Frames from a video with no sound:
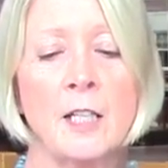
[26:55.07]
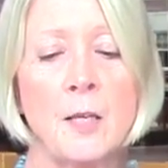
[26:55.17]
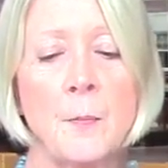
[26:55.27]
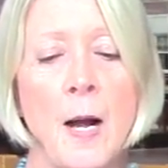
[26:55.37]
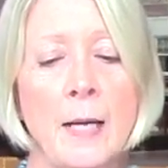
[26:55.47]
He
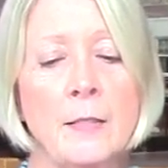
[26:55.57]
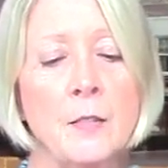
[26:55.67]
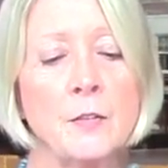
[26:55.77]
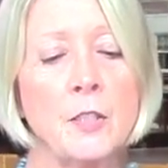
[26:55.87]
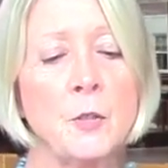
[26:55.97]

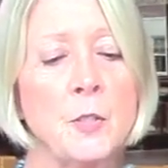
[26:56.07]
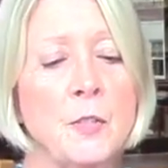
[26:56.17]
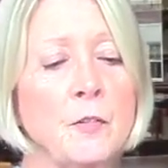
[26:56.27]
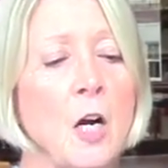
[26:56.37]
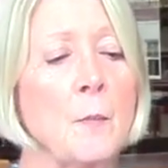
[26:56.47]
pioneered the use
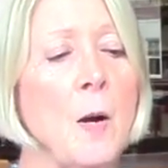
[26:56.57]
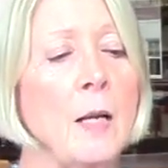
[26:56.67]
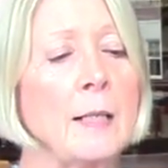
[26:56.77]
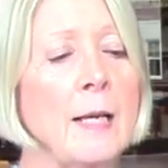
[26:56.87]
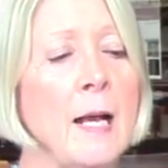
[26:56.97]
of
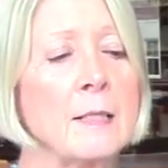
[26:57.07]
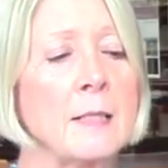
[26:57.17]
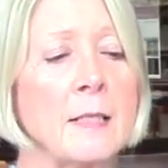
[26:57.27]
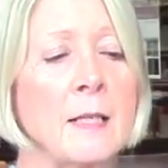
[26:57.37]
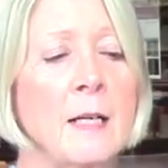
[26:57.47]
carbolic acid